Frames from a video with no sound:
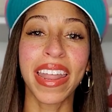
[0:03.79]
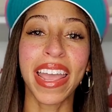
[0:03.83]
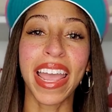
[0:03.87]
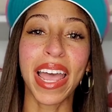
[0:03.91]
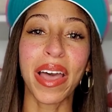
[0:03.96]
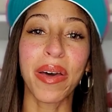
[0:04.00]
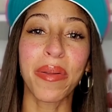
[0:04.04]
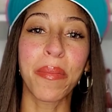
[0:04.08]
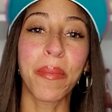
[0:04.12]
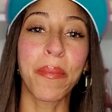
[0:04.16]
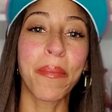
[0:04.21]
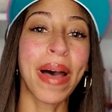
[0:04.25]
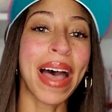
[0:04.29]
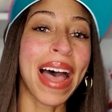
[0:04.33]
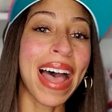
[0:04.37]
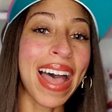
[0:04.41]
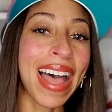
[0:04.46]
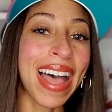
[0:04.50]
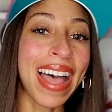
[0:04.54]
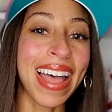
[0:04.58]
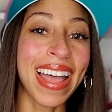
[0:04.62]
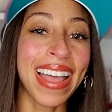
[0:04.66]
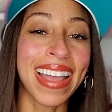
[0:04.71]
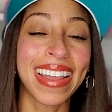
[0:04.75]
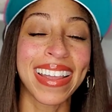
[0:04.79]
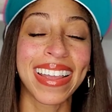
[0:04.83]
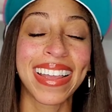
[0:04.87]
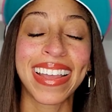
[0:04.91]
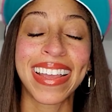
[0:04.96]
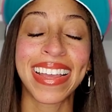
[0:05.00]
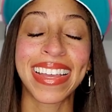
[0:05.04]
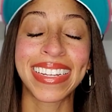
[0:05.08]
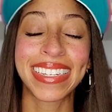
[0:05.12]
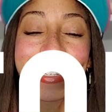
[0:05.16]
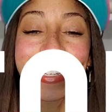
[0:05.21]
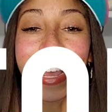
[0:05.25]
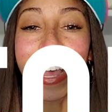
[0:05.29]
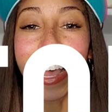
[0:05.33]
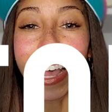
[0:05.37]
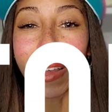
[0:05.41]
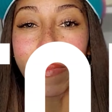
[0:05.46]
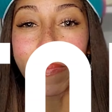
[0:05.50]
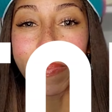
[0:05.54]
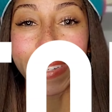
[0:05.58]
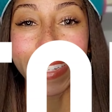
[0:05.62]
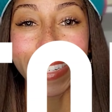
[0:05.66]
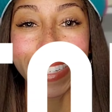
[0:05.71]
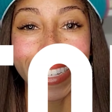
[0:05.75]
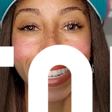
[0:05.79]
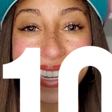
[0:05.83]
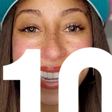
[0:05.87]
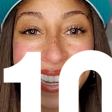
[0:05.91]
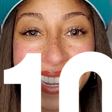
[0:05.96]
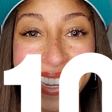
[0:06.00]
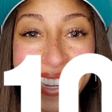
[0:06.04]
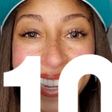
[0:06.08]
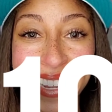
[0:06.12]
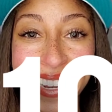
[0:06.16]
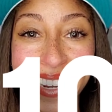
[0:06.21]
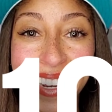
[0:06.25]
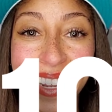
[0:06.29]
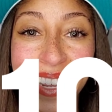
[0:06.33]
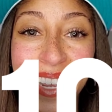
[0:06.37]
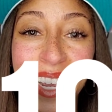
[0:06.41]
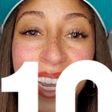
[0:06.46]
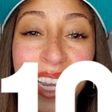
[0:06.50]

down my top 10